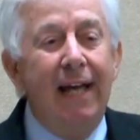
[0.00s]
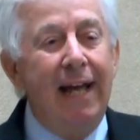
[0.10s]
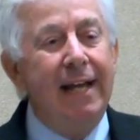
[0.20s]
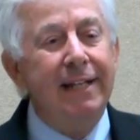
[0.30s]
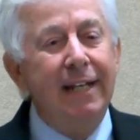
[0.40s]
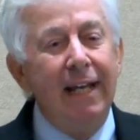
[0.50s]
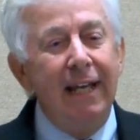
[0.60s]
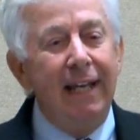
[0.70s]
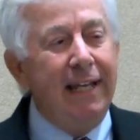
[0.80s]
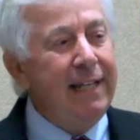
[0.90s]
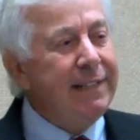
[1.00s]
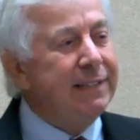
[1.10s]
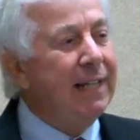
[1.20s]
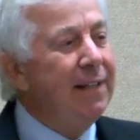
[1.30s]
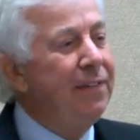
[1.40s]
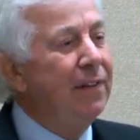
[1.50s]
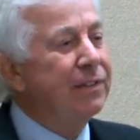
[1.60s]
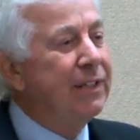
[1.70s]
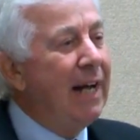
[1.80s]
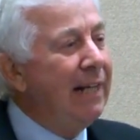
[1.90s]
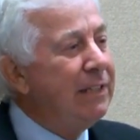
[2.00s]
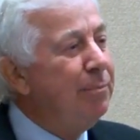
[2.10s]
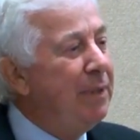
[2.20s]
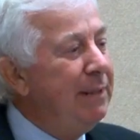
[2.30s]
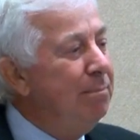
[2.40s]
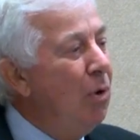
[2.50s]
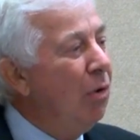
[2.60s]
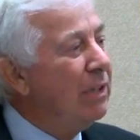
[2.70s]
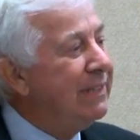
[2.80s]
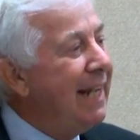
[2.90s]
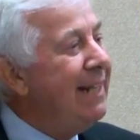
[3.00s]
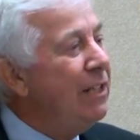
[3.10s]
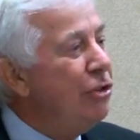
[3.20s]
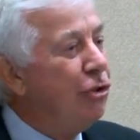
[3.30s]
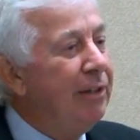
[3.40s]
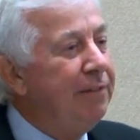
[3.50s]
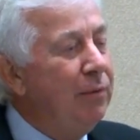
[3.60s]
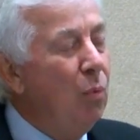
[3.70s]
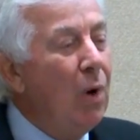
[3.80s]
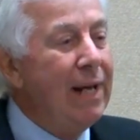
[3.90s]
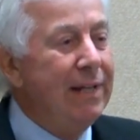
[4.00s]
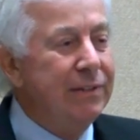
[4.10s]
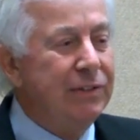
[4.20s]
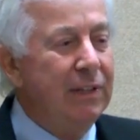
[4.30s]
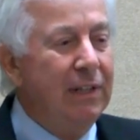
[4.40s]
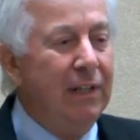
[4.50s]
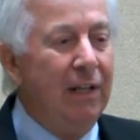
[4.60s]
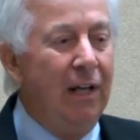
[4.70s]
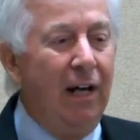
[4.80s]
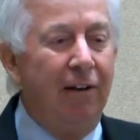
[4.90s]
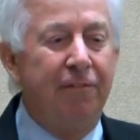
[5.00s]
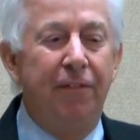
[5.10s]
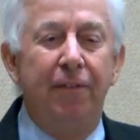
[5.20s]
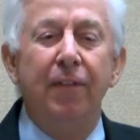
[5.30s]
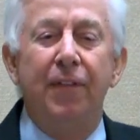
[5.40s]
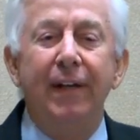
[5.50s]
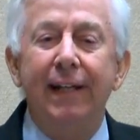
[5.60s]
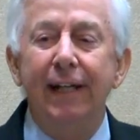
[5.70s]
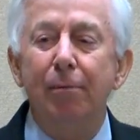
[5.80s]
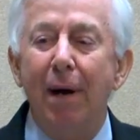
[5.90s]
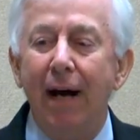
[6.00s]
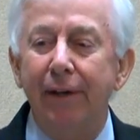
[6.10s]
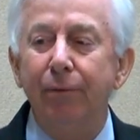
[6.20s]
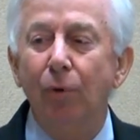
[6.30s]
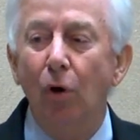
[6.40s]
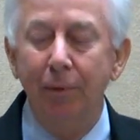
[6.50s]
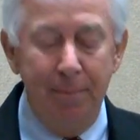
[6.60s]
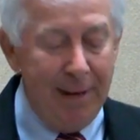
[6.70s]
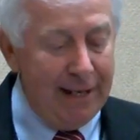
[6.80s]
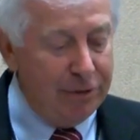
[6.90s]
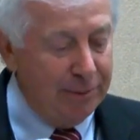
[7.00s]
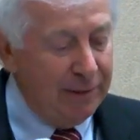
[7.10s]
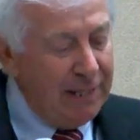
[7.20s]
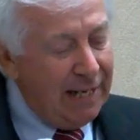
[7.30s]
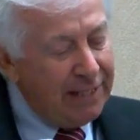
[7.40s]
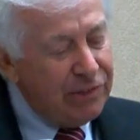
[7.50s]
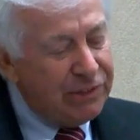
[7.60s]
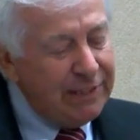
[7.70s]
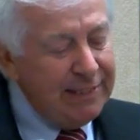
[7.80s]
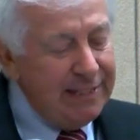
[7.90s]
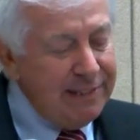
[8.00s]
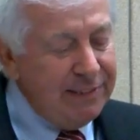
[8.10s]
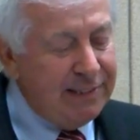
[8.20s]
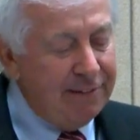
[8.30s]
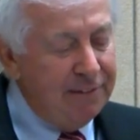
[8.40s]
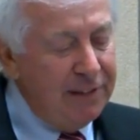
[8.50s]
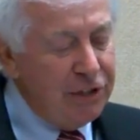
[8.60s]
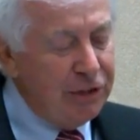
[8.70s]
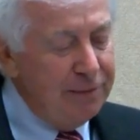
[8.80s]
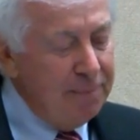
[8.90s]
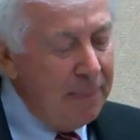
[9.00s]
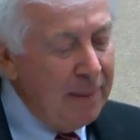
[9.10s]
And he said there's got to be more data-driven ways of thinking about enrollment management. And you see in his definition,